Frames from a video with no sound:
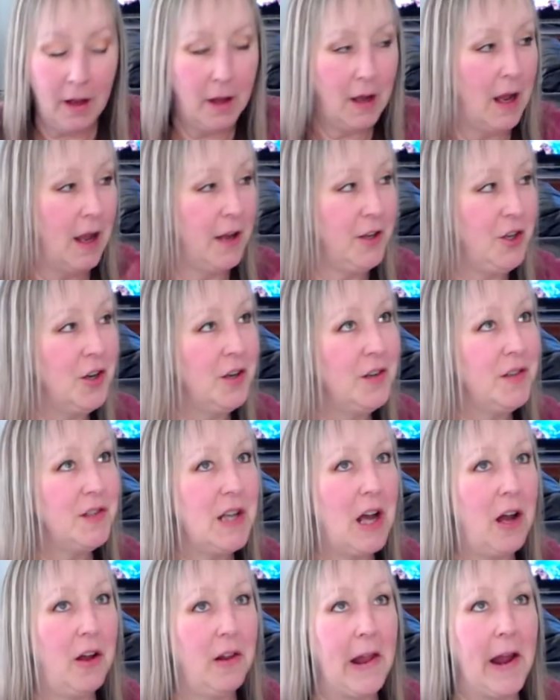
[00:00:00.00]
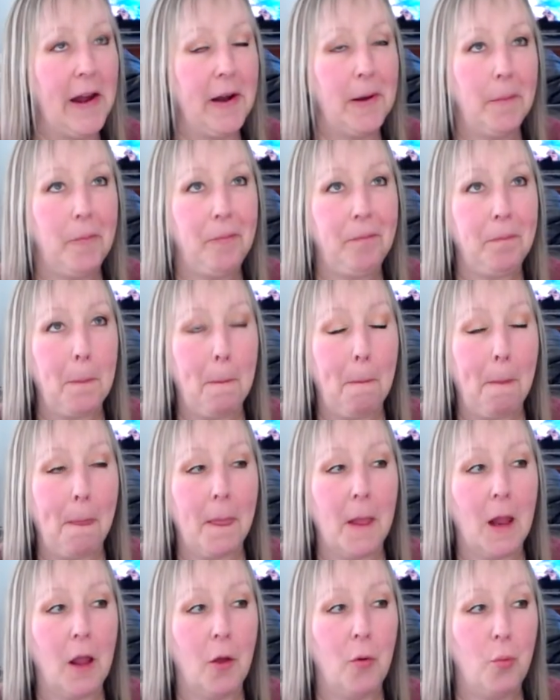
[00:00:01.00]
and you can tell, like,
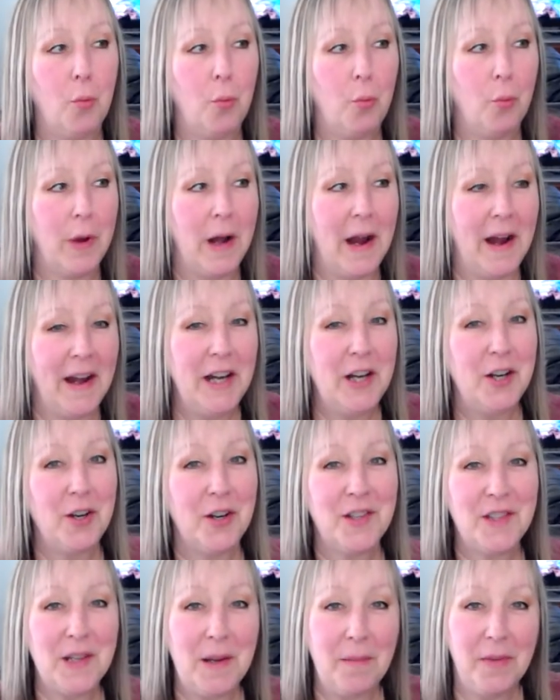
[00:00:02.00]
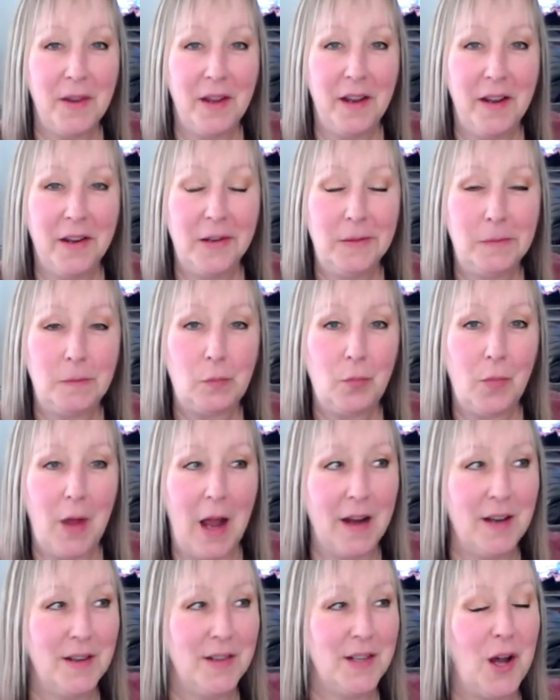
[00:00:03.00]
when I hear something, I
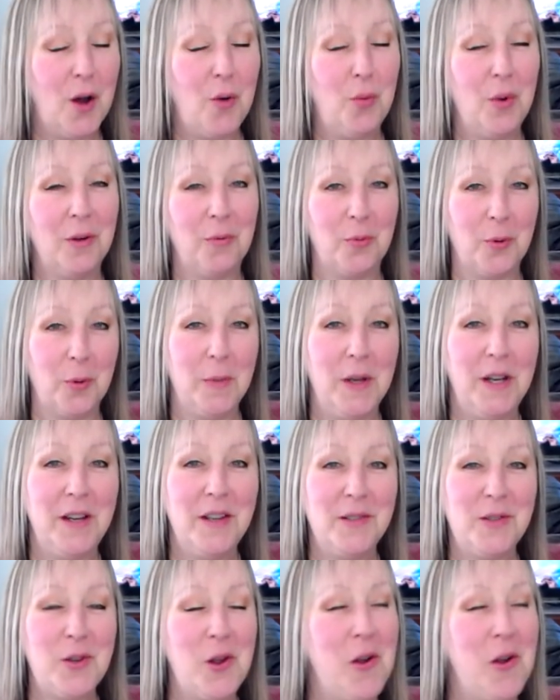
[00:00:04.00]
can tell what room it is.